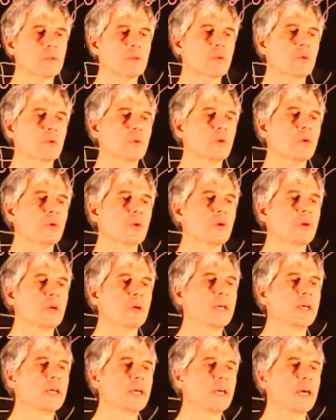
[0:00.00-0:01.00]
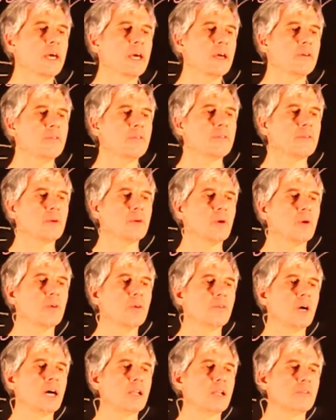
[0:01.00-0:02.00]
to F
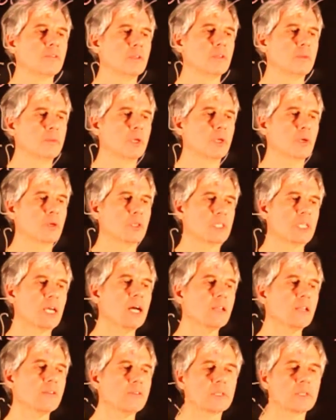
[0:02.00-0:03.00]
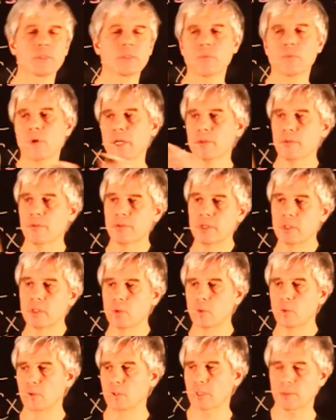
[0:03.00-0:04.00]
of alpha, because alpha is one of these
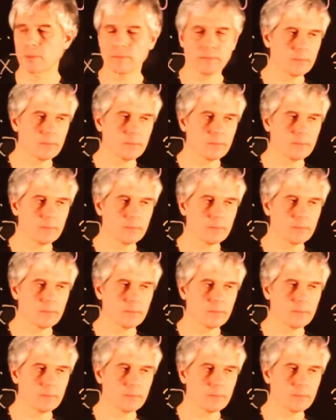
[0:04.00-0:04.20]
roots.